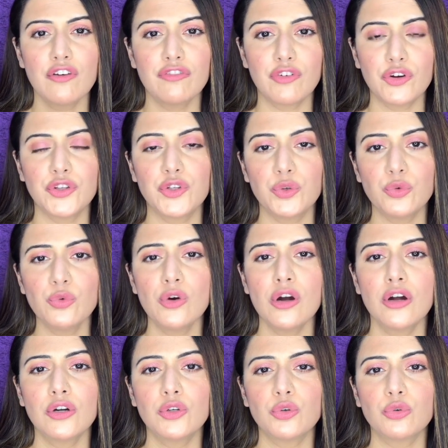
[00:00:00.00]
for you
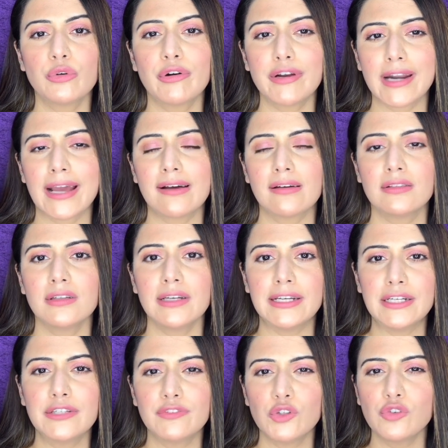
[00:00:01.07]
to crack the
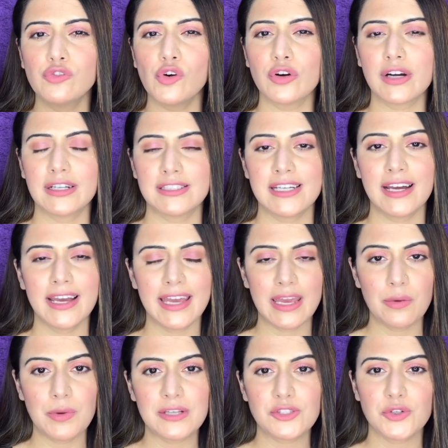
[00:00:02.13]
interview for Qatar
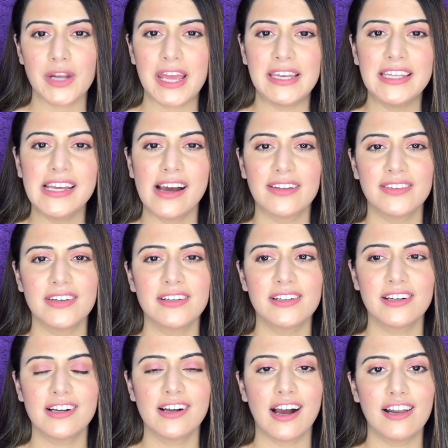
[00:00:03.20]
Airways or any other
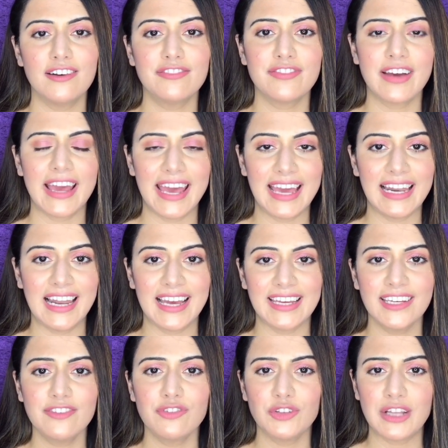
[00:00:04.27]
Gulf
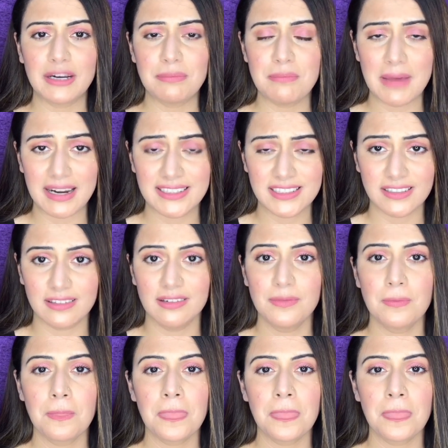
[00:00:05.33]
airline for that matter.